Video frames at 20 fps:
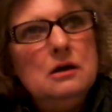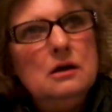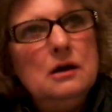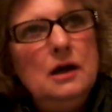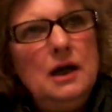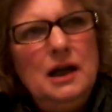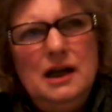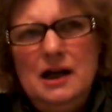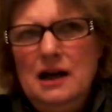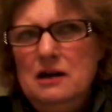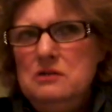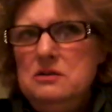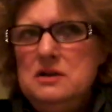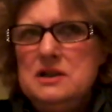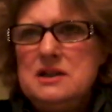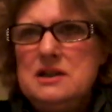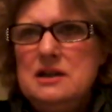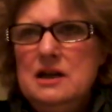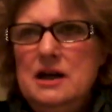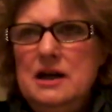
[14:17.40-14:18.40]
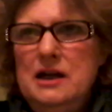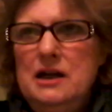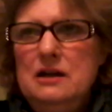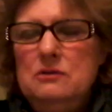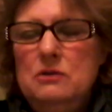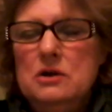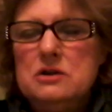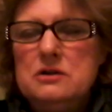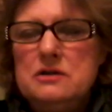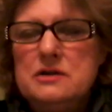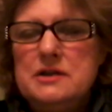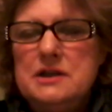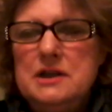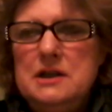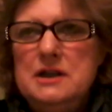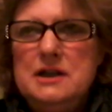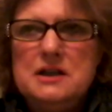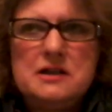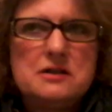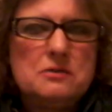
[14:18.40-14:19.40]
And I was like, well, see,
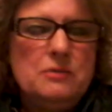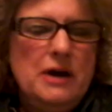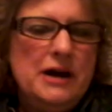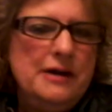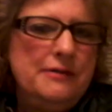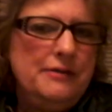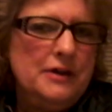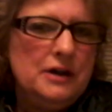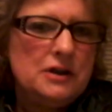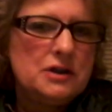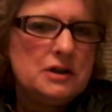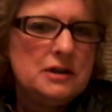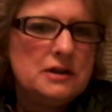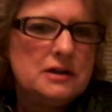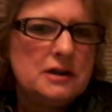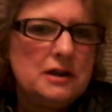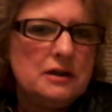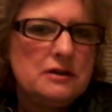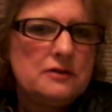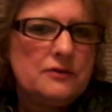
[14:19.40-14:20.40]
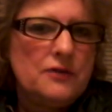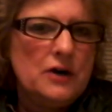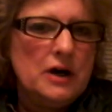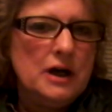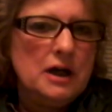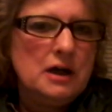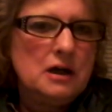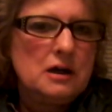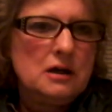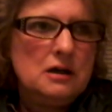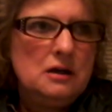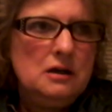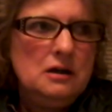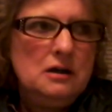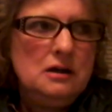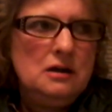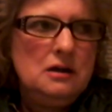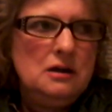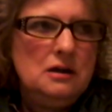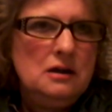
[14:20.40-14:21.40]
this is why I think she's schizophrenic.
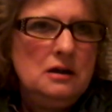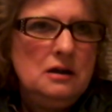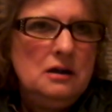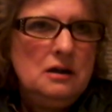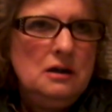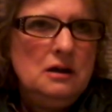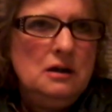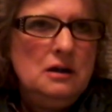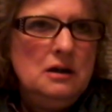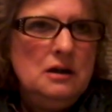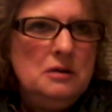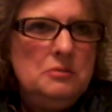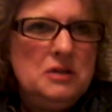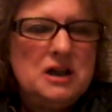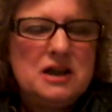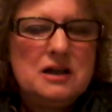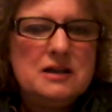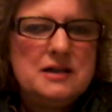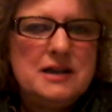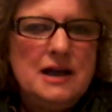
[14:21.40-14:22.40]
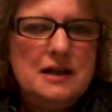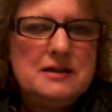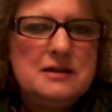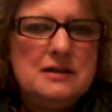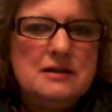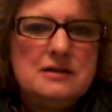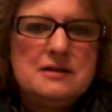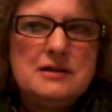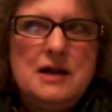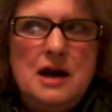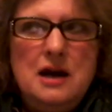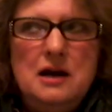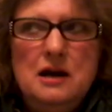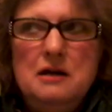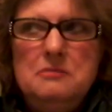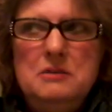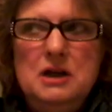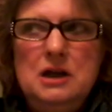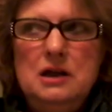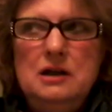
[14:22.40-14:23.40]
Because that's insane. I
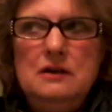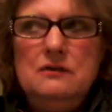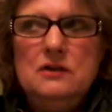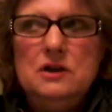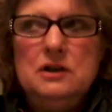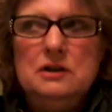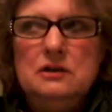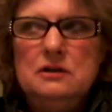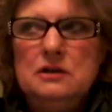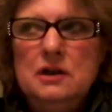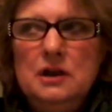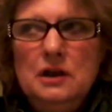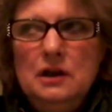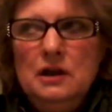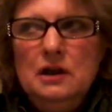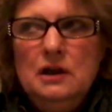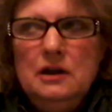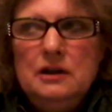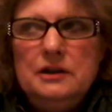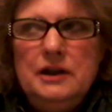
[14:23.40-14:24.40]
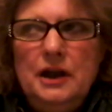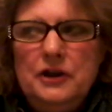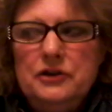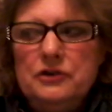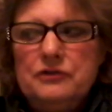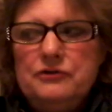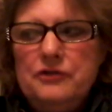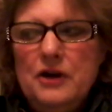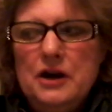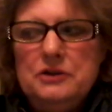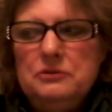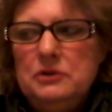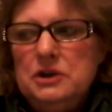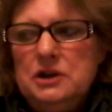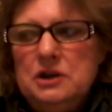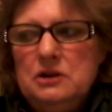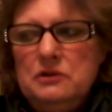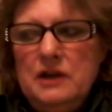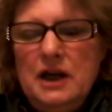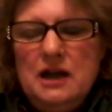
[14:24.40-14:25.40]
mean, even that her friend would
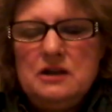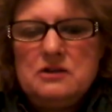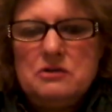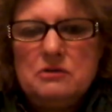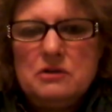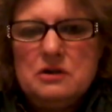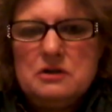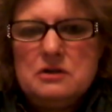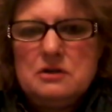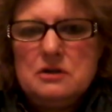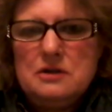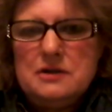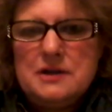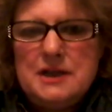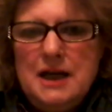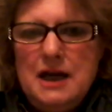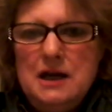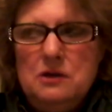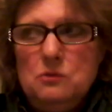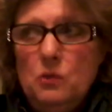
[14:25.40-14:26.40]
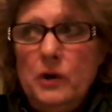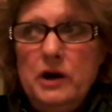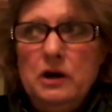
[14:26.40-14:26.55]
do that to her is insane.